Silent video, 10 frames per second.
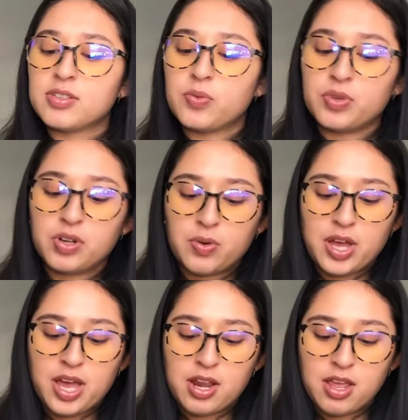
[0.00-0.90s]
We'll go
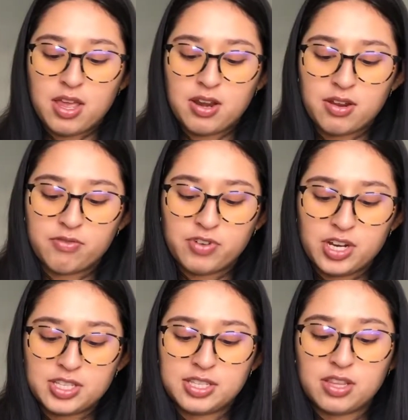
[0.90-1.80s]
ahead and
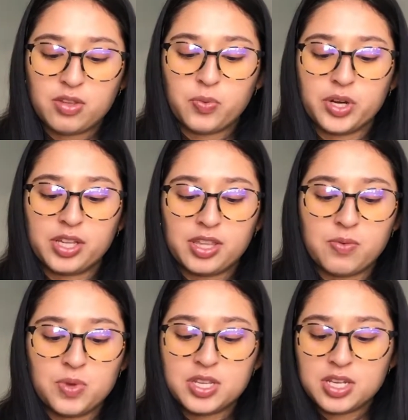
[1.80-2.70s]
erase the work that
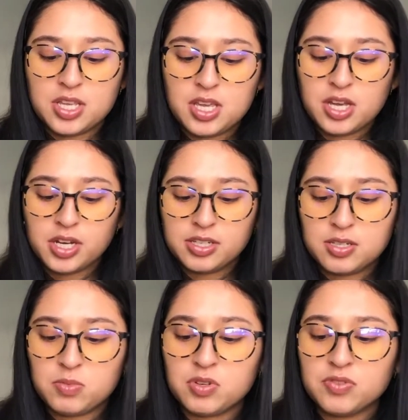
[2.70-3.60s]
we did here to
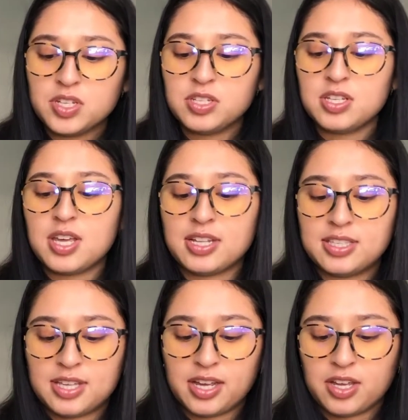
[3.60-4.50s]
move into that
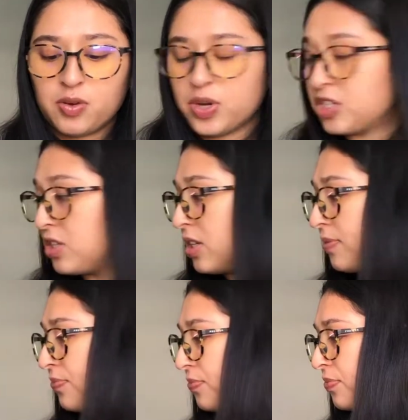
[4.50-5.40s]
second question.
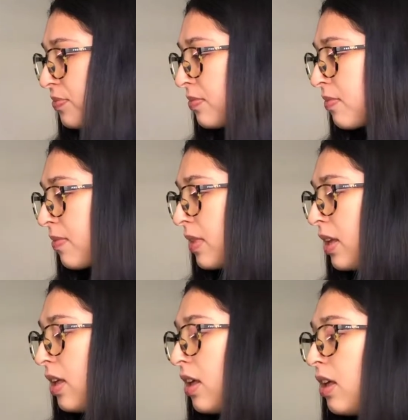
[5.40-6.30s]

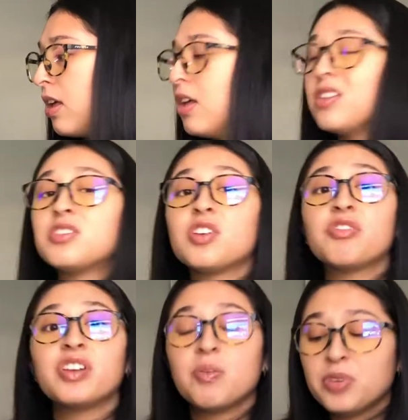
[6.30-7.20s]
So
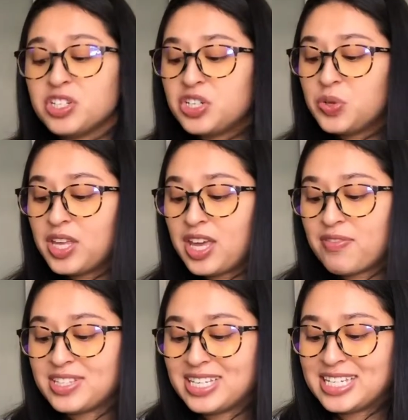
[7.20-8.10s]
for number 2, they gave
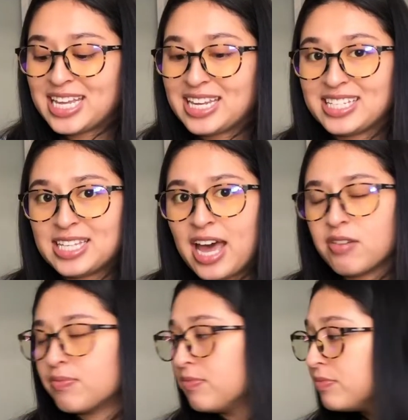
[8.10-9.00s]
us a data set.
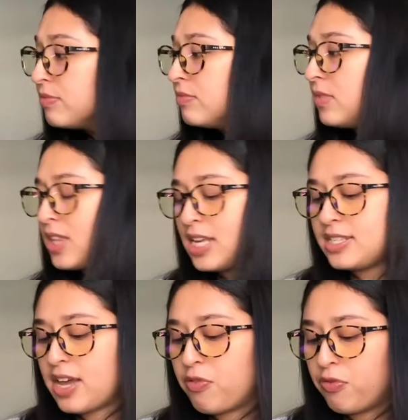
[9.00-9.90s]
They
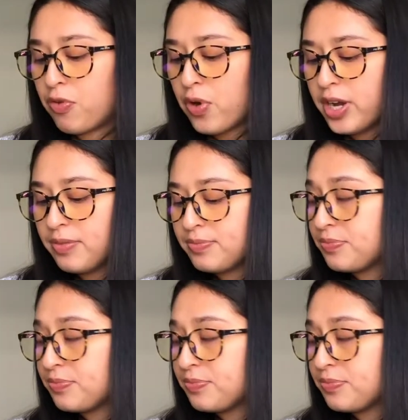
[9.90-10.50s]
said 4,